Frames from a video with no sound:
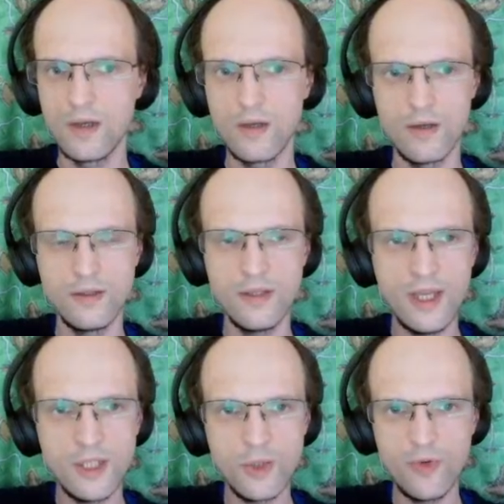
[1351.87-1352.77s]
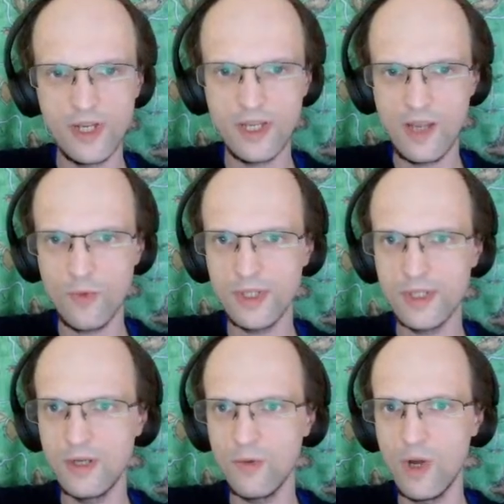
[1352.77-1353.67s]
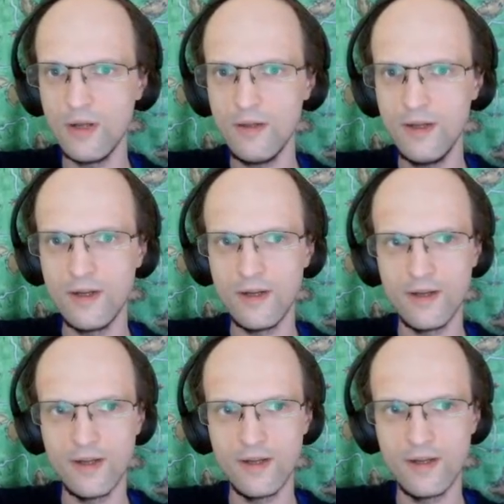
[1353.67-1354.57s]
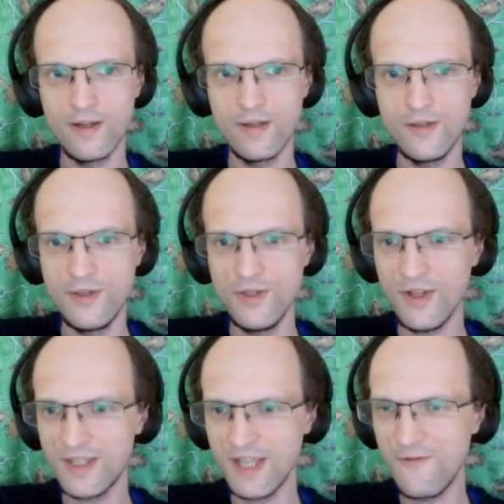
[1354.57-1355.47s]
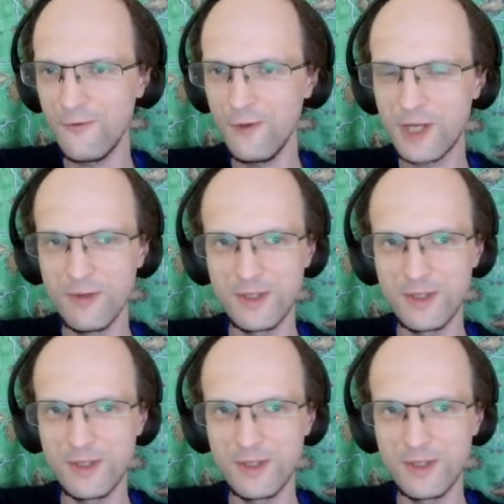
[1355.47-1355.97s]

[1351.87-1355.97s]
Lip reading: nice to win a game once in a while. Not a frequent